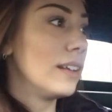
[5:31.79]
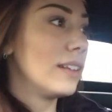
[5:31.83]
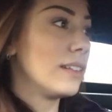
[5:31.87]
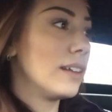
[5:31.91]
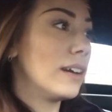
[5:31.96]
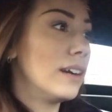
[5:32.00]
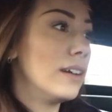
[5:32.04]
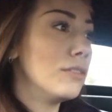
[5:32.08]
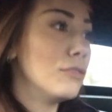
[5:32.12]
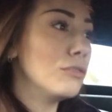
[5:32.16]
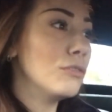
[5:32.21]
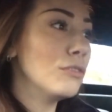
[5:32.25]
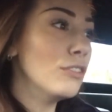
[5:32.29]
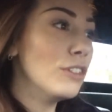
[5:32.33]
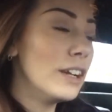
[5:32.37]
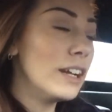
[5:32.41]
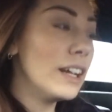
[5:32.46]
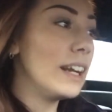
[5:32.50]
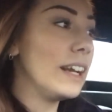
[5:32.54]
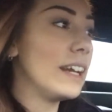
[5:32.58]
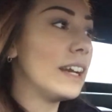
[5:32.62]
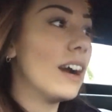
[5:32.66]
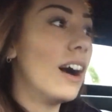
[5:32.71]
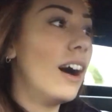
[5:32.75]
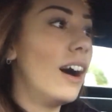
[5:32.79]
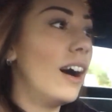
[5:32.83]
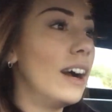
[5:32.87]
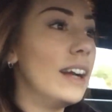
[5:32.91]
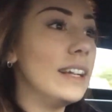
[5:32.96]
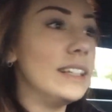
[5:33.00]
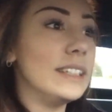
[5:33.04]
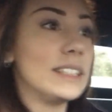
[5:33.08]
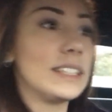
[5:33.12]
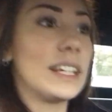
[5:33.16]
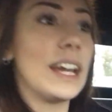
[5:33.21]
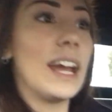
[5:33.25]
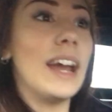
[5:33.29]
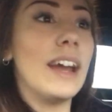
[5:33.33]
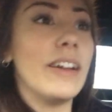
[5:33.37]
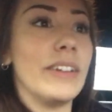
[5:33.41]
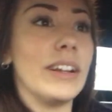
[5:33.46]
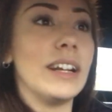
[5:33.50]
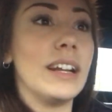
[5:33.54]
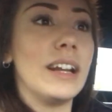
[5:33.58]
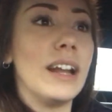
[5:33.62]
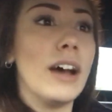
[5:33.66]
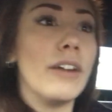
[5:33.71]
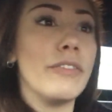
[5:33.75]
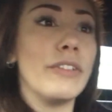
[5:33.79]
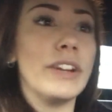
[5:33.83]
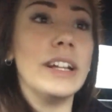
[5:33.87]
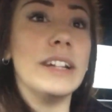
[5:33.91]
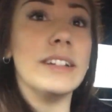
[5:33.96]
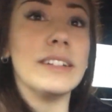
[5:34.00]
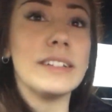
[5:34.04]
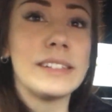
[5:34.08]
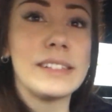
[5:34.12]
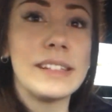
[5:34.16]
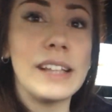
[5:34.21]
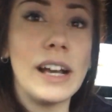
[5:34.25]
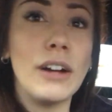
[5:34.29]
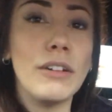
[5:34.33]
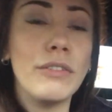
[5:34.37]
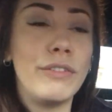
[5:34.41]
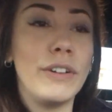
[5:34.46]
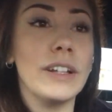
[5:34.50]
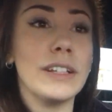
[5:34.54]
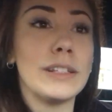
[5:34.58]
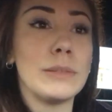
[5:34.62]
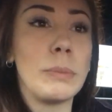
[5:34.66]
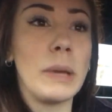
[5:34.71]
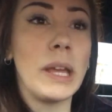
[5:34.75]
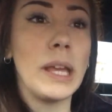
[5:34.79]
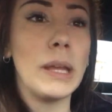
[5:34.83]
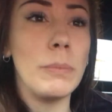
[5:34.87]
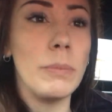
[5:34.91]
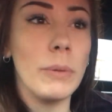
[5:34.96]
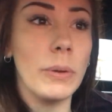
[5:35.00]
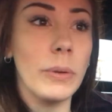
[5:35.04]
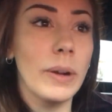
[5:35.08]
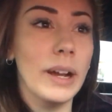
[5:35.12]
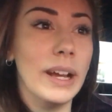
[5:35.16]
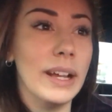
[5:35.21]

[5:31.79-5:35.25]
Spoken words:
that are really kind, caring, loving, selfless people.